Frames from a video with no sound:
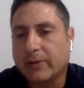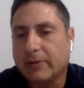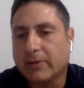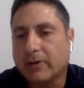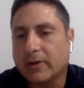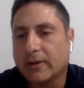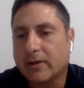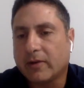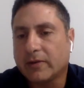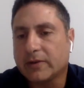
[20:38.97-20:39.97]
for people
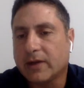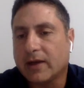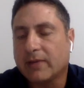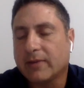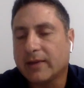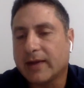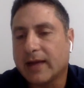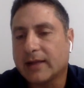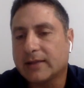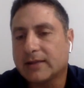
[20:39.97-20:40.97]
over time,
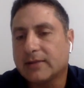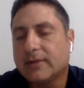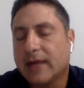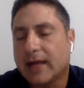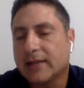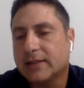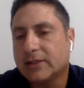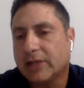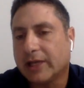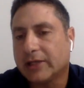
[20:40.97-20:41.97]
that has to
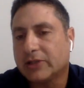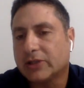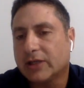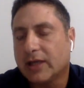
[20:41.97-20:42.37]
change.